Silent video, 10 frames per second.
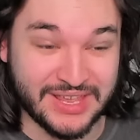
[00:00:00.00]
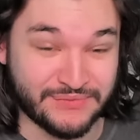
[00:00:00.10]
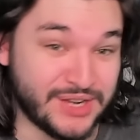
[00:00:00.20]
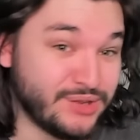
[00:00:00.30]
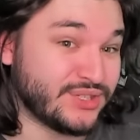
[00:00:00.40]
If
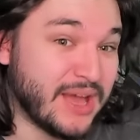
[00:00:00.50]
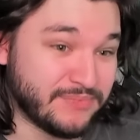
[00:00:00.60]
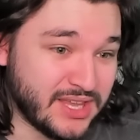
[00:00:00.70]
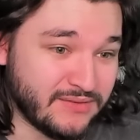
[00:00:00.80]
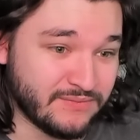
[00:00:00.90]
they do
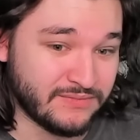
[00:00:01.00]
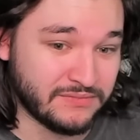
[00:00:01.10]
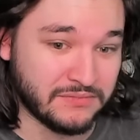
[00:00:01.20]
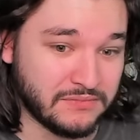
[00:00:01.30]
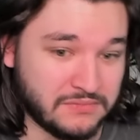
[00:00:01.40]
something,
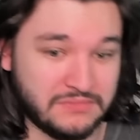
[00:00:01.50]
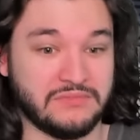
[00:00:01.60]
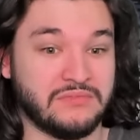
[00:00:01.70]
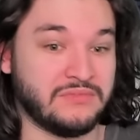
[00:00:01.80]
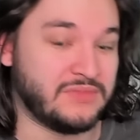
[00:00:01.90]

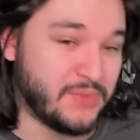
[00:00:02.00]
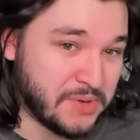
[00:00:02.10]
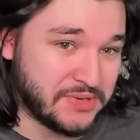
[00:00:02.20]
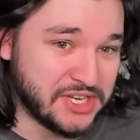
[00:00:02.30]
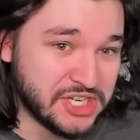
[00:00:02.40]
then we
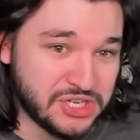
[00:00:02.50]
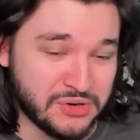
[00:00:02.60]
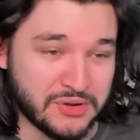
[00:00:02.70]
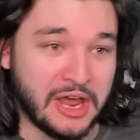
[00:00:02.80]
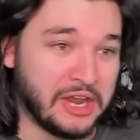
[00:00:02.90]
could potentially
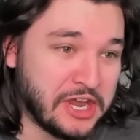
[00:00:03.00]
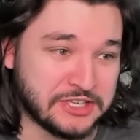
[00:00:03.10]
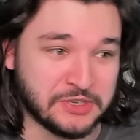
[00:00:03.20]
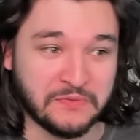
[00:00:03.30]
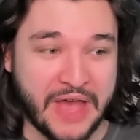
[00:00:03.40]
do a
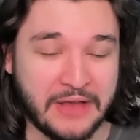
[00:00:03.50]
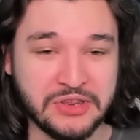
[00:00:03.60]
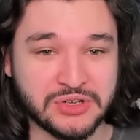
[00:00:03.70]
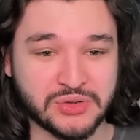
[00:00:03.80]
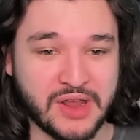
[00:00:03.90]
nice little
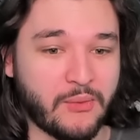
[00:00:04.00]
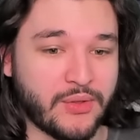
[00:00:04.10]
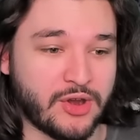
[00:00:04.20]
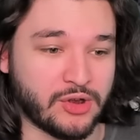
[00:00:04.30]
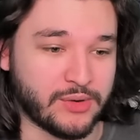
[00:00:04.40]
value trade
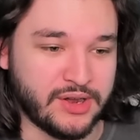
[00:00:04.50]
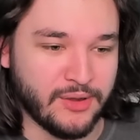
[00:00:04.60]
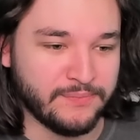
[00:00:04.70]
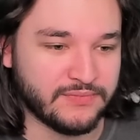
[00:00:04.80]
with our Greedo.